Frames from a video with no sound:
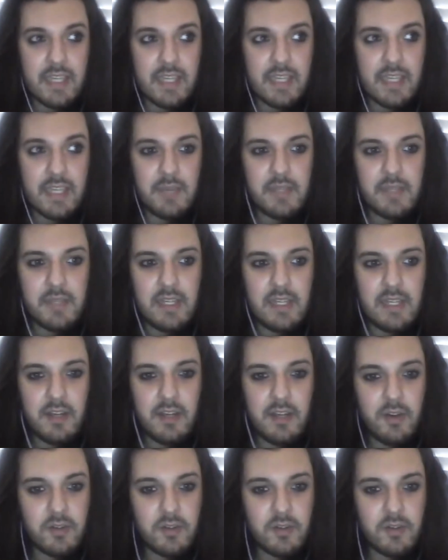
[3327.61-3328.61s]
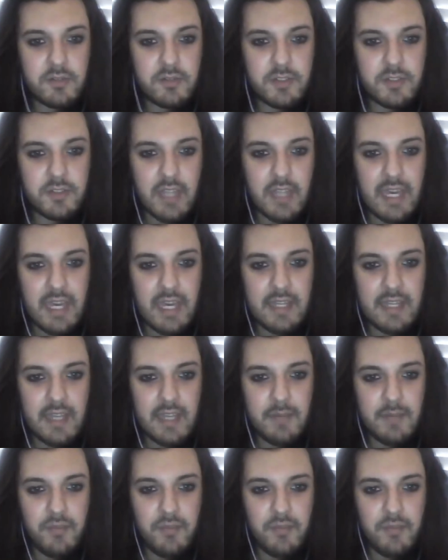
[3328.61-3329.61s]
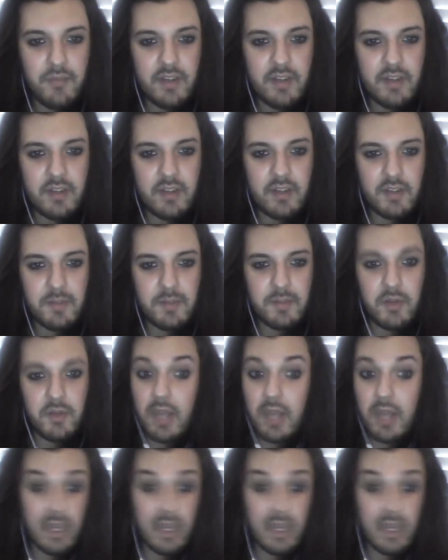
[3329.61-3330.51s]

that game needed launch, and I played a lot of mood.